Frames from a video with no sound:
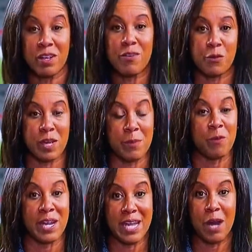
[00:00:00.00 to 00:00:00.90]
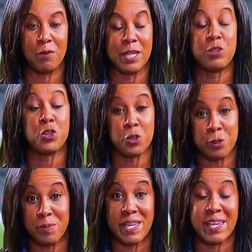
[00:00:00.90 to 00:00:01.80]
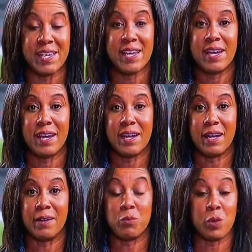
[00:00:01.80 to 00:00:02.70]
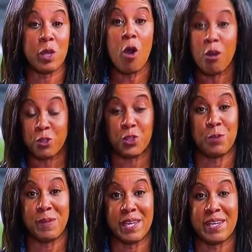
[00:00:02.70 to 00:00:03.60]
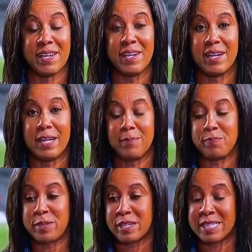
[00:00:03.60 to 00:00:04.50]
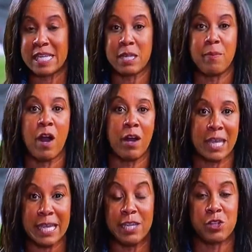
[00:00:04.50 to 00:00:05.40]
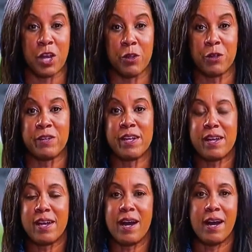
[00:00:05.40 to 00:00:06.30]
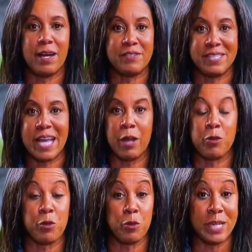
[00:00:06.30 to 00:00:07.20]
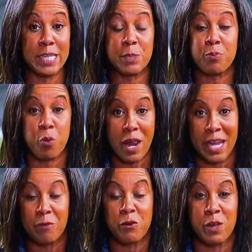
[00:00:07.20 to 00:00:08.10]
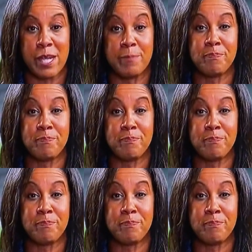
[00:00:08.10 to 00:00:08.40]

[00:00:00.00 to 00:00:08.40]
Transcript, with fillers: for him right now, and they should be. Uh, we all should be. Uh, but to see them hugging each other, uh, down on your knees, praying for him,